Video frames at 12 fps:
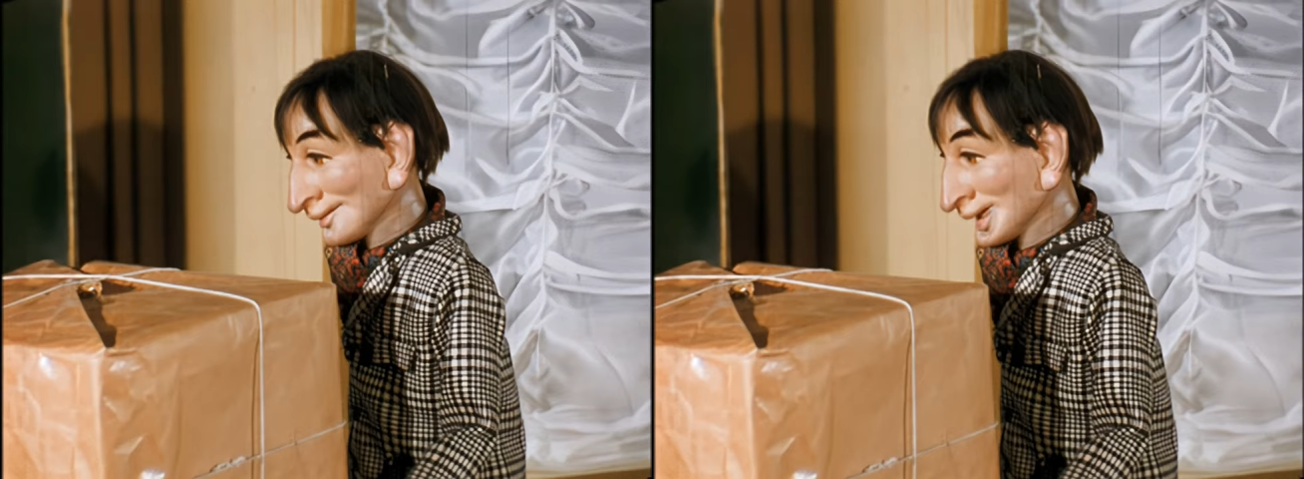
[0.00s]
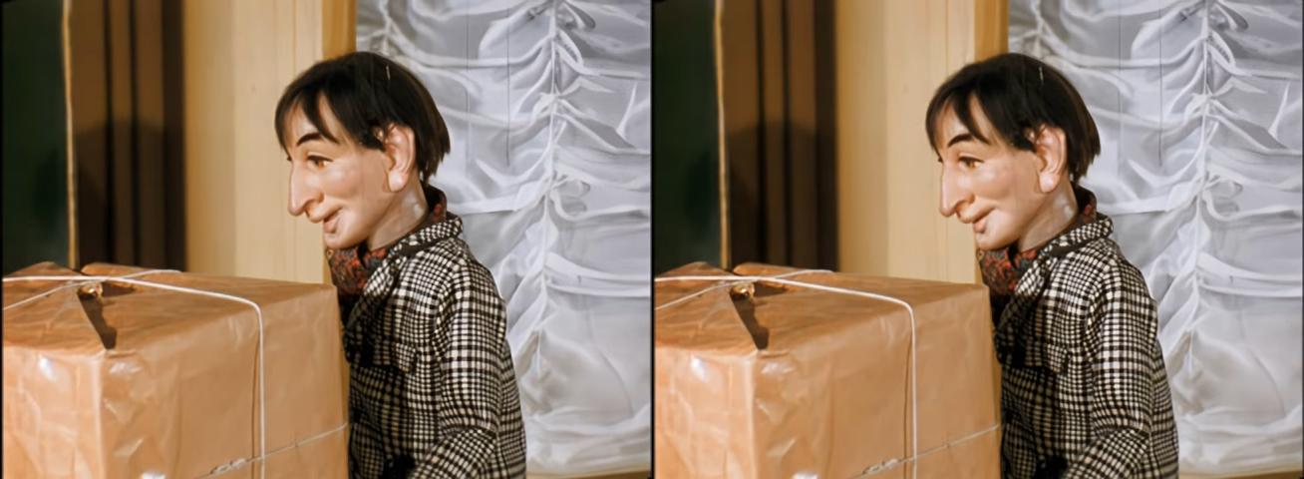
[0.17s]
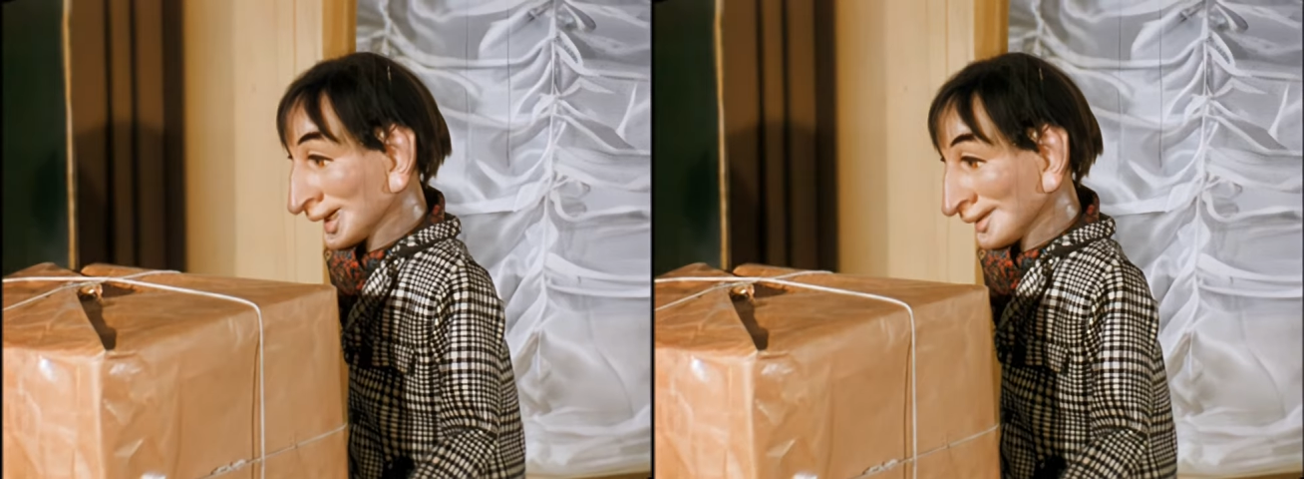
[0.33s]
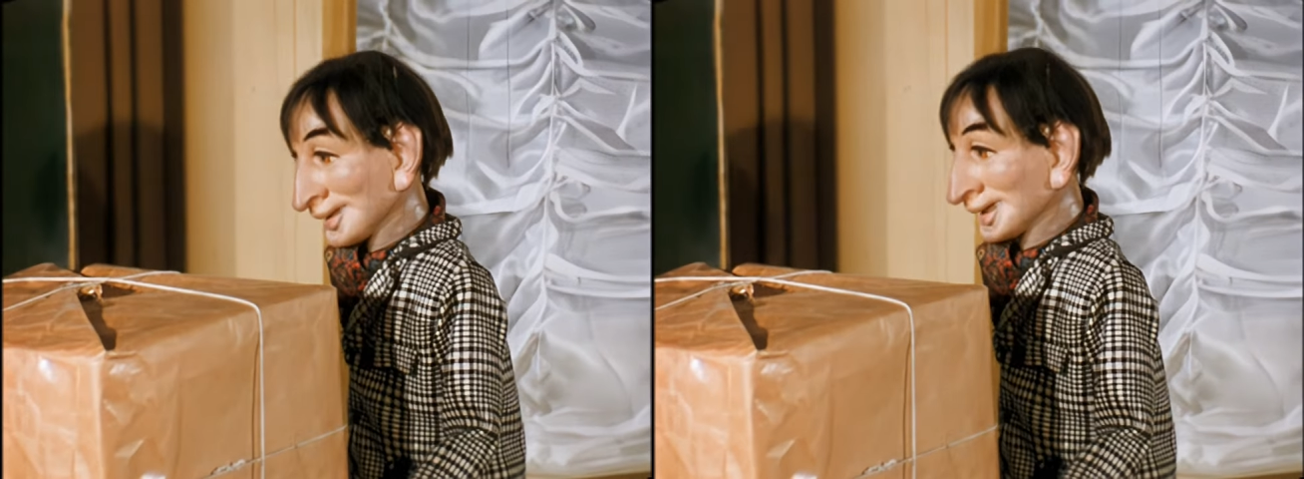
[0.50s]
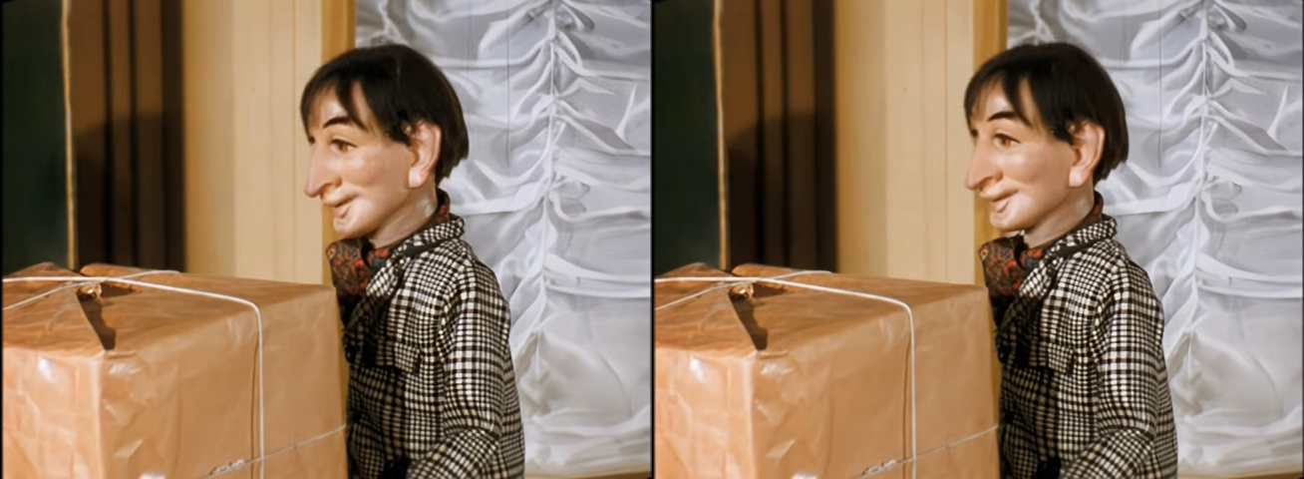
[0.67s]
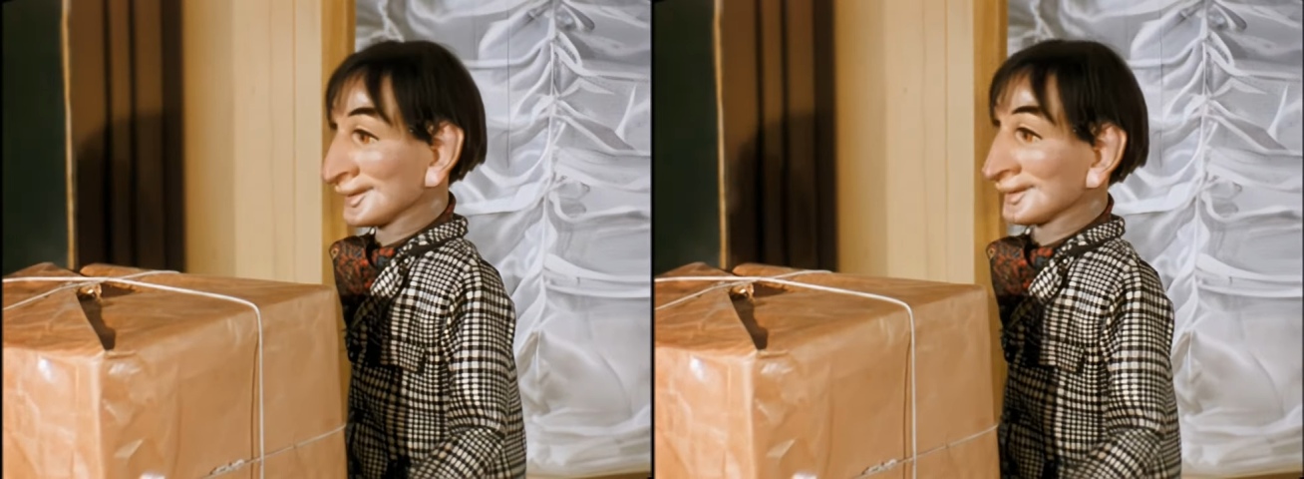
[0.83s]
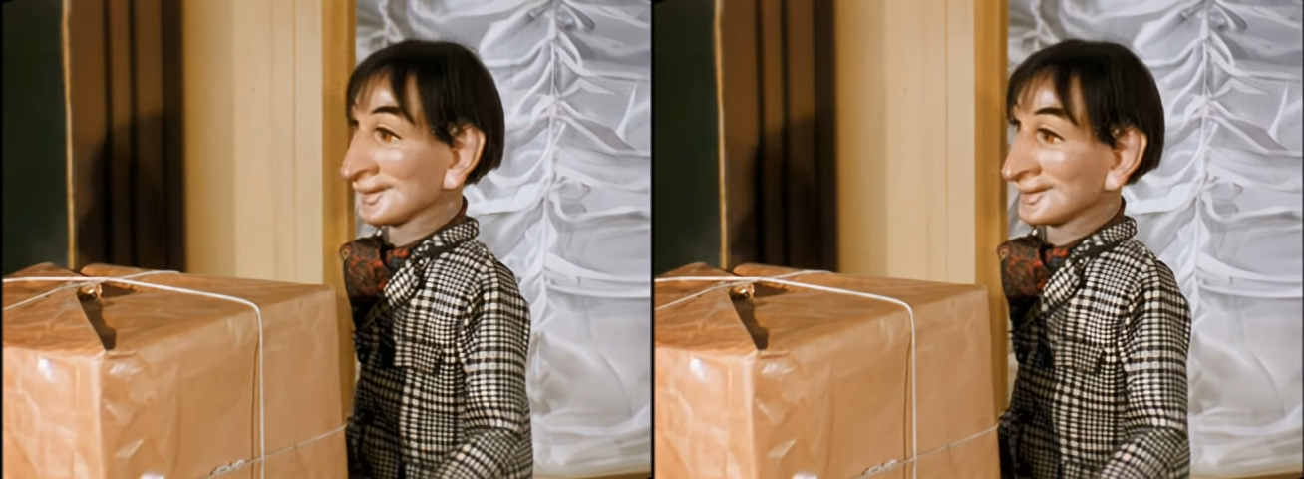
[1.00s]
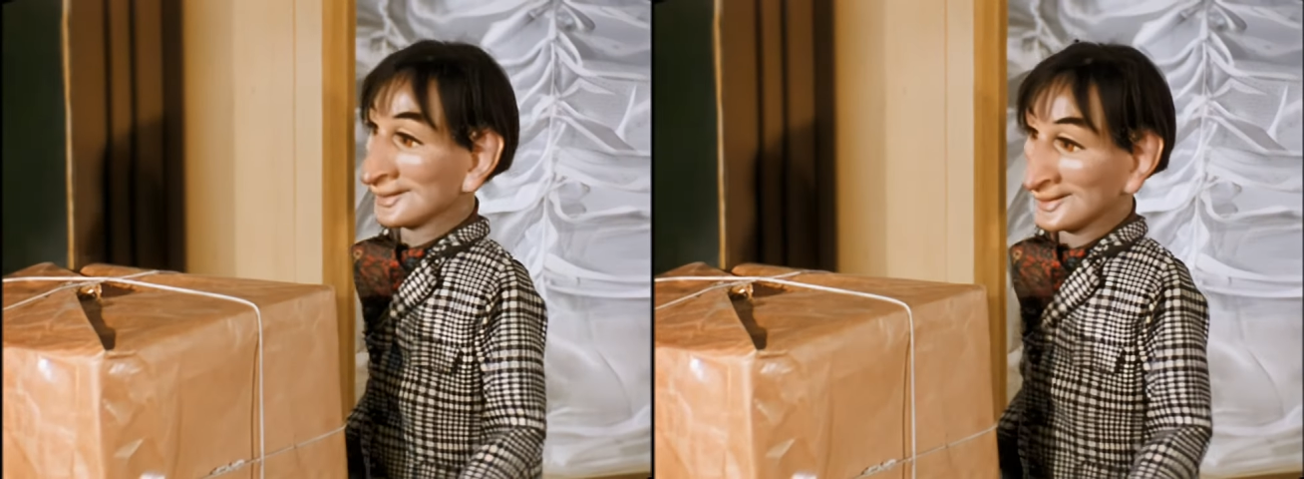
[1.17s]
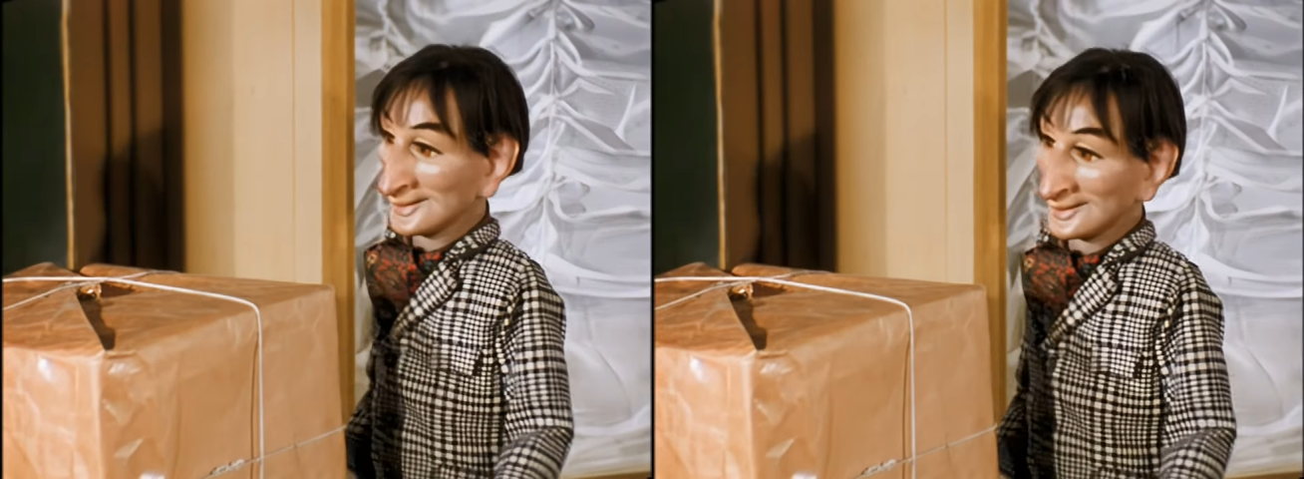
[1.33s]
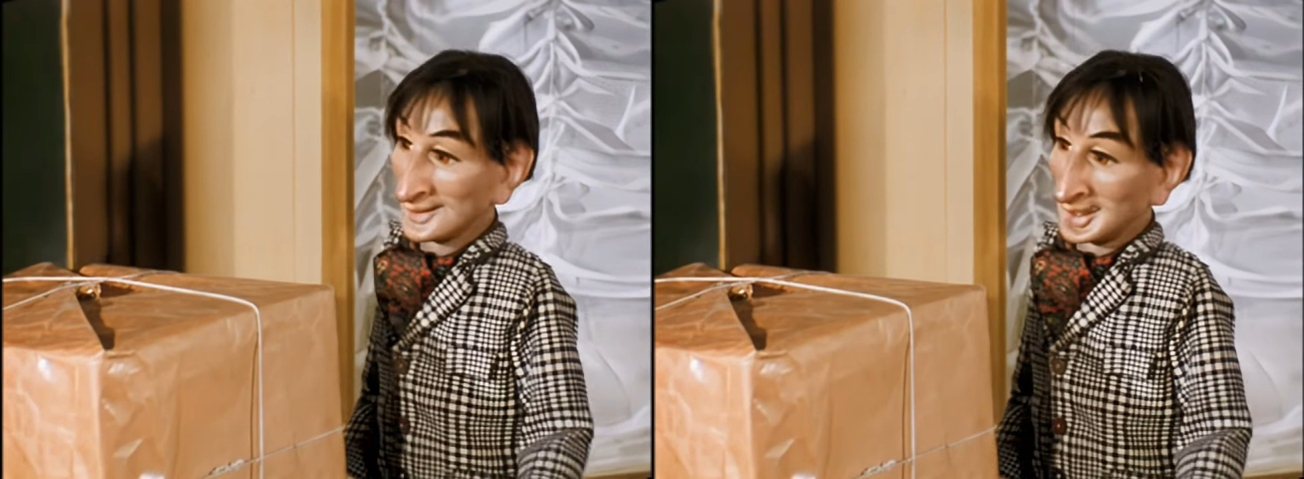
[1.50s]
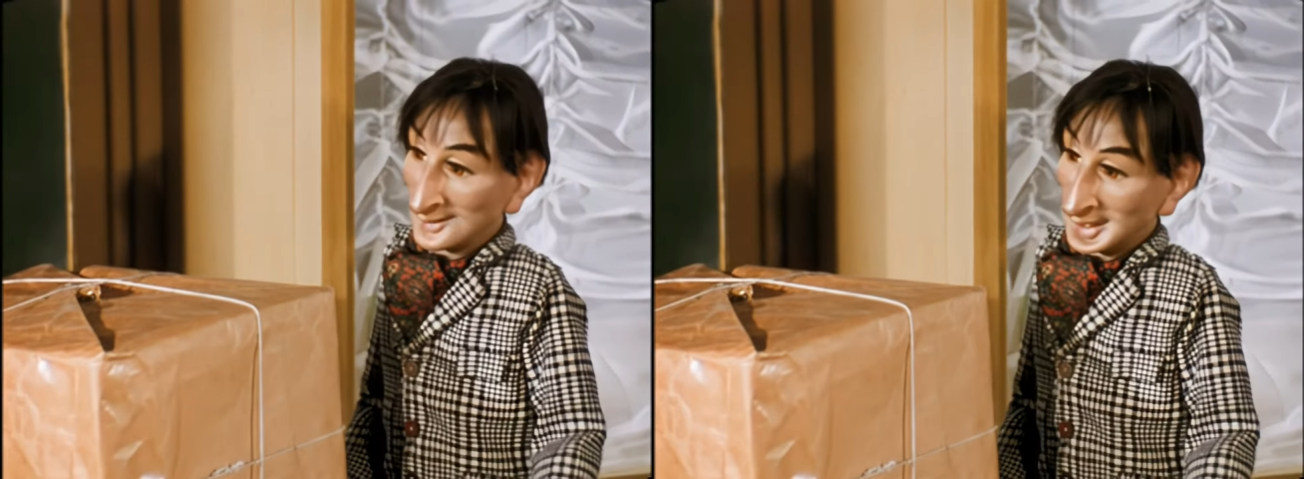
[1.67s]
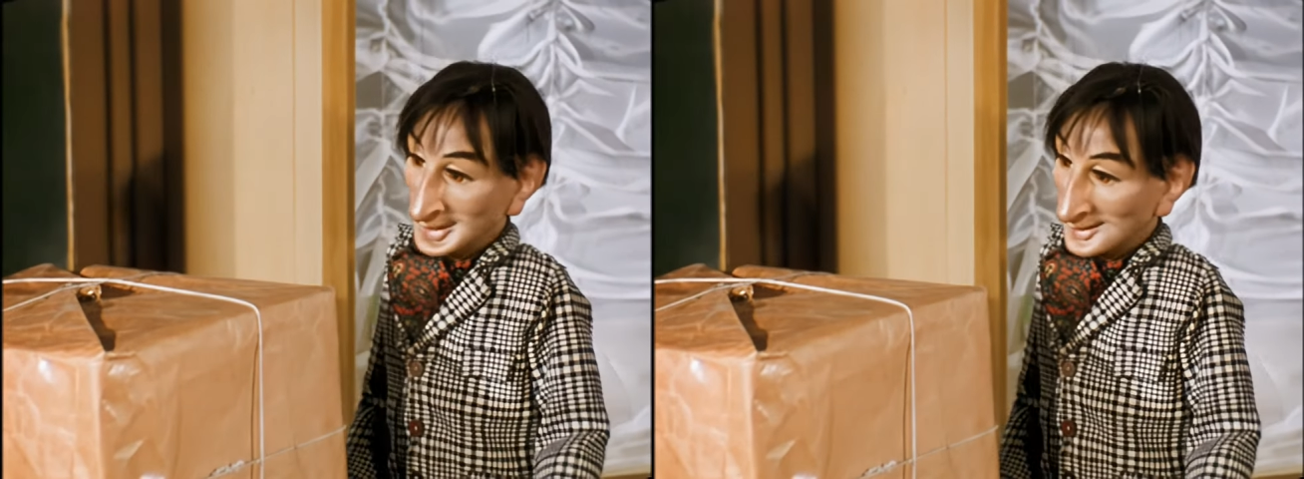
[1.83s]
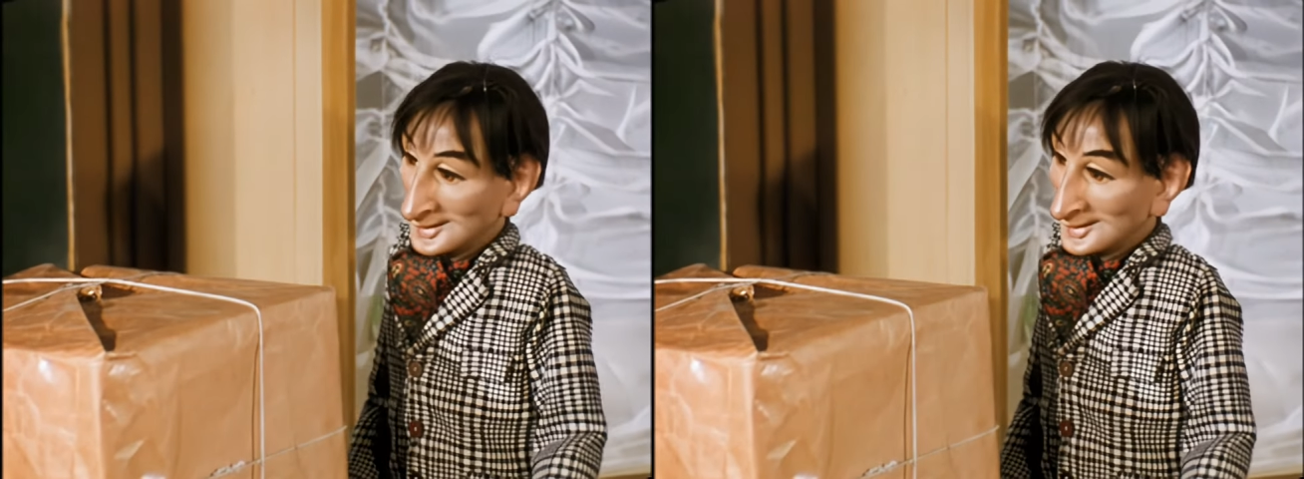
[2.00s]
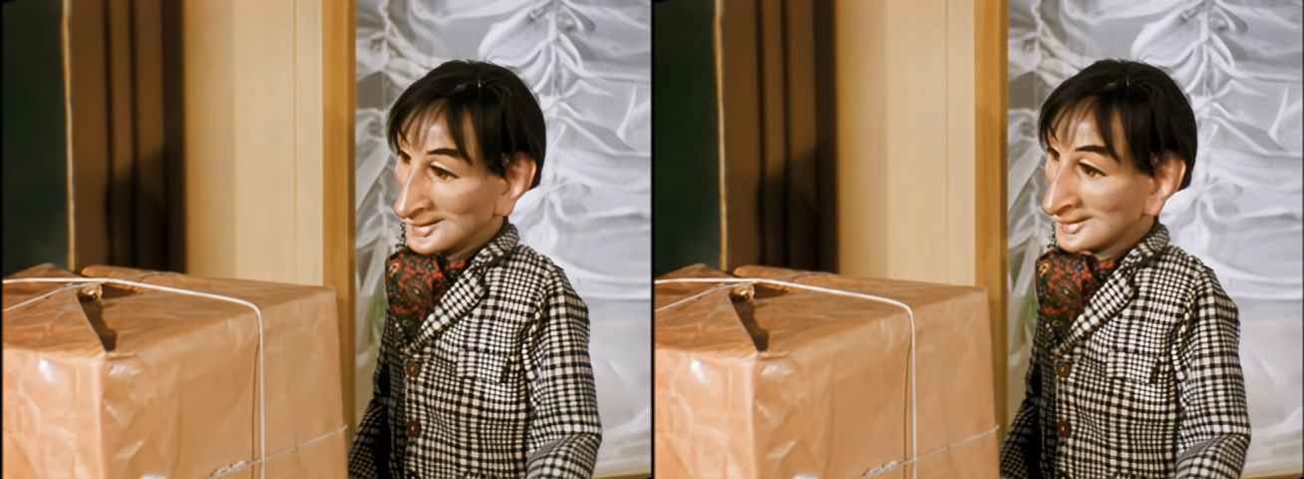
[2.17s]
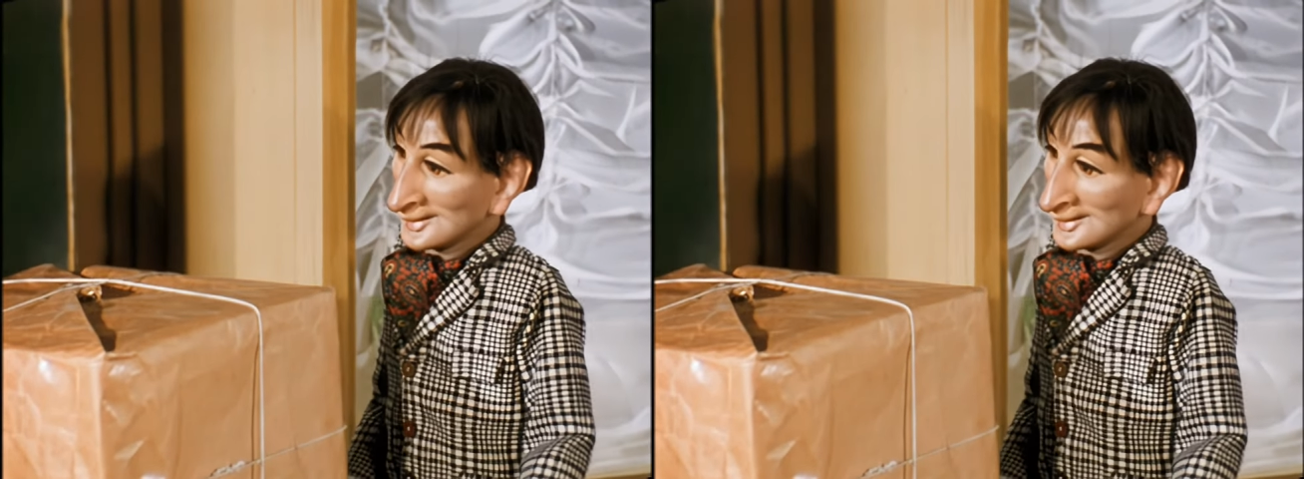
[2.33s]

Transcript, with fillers: not there either. Nor there.